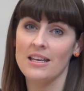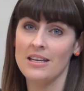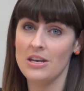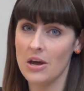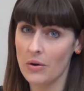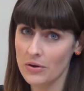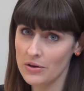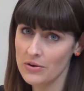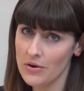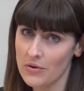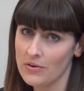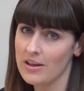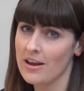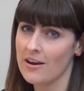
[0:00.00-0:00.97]
know your
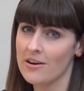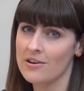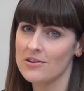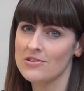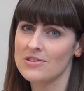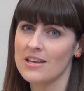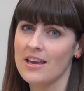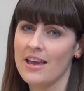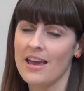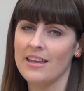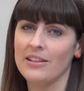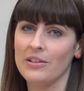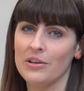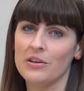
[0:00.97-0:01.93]
own errors
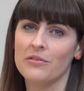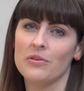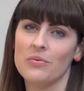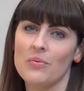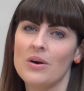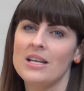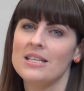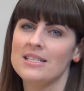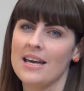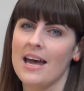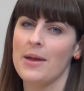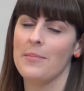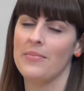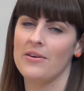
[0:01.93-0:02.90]
and look for one
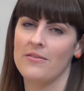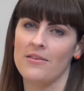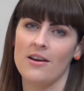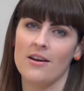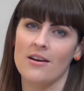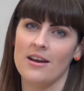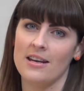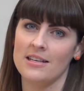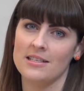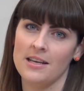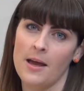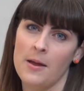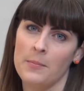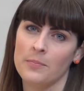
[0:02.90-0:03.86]
type of error at a
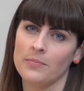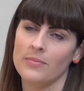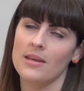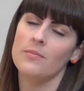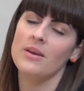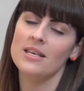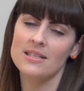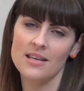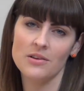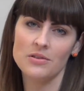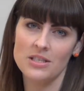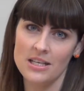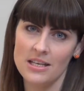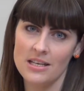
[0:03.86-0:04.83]
time. It may
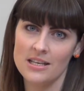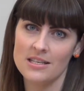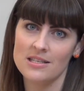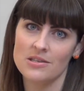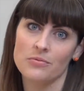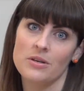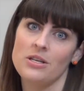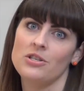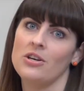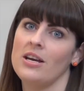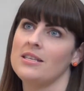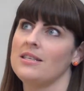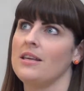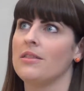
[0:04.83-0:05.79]
sound tedious to read your
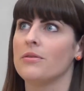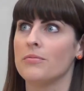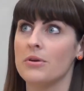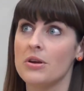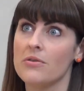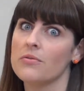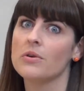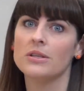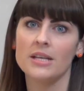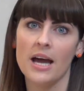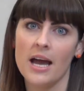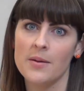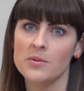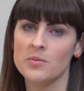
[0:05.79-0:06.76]
essay 3 or 4
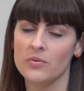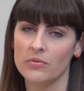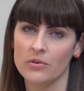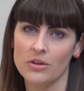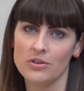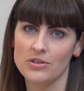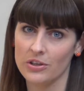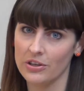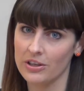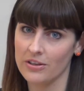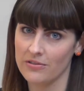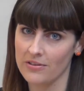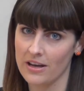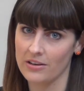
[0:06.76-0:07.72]
times before you turn in
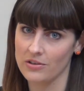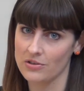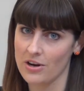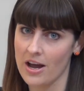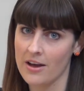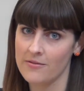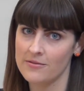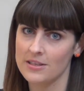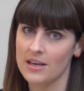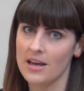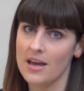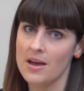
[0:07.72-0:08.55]
the final draft,